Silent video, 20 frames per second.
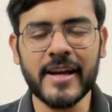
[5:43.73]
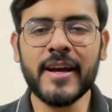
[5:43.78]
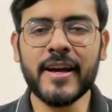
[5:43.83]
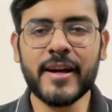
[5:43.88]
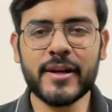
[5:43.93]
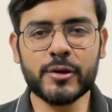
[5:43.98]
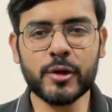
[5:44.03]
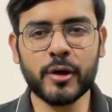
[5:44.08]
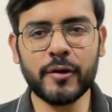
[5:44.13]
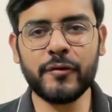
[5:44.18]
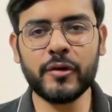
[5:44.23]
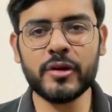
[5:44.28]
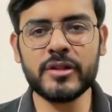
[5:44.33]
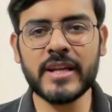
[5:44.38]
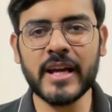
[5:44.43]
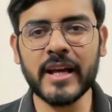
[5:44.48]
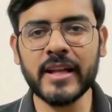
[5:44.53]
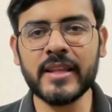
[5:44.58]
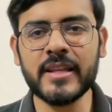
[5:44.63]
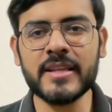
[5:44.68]
So if you
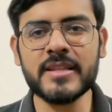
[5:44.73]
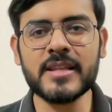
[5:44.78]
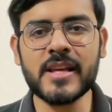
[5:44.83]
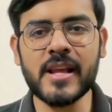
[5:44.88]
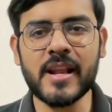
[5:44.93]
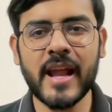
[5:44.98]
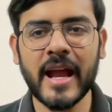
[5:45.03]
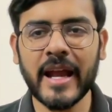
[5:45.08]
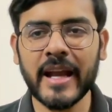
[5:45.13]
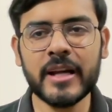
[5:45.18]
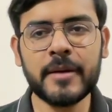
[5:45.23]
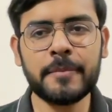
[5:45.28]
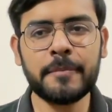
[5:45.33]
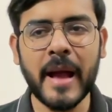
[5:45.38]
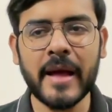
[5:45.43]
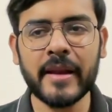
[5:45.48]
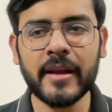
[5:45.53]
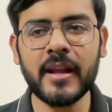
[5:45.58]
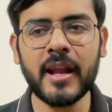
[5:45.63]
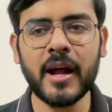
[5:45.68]
check this right
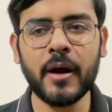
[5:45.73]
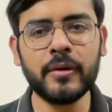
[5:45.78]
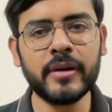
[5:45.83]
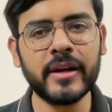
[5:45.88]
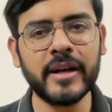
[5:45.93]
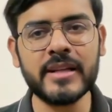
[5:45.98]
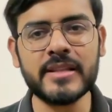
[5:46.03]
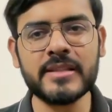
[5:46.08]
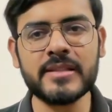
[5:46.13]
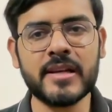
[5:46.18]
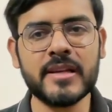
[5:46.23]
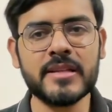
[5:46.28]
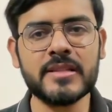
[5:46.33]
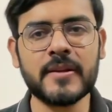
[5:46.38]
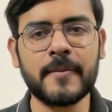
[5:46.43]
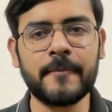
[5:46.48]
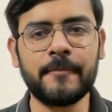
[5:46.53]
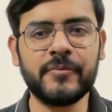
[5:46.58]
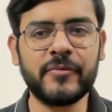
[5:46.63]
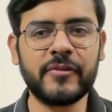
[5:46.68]
panel out, it says
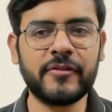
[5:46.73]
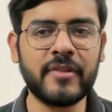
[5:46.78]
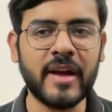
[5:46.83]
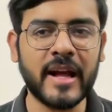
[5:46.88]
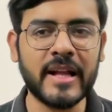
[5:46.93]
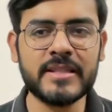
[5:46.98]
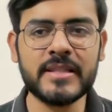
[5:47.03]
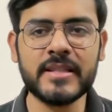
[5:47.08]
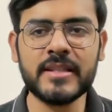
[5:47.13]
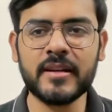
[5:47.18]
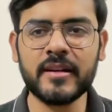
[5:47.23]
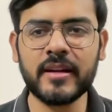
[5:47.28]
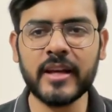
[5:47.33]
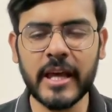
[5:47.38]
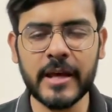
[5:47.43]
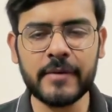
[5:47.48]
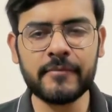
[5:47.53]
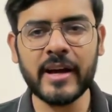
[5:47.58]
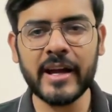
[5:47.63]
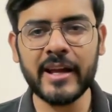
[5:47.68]
fancy a
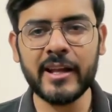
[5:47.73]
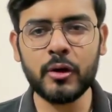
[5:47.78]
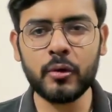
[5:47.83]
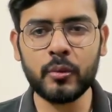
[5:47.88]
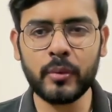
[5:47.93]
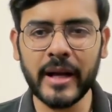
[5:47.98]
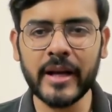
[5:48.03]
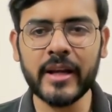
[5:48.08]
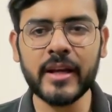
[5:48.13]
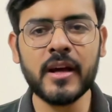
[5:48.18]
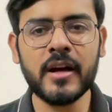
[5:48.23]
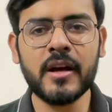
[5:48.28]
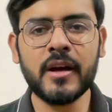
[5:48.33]
game while you wait.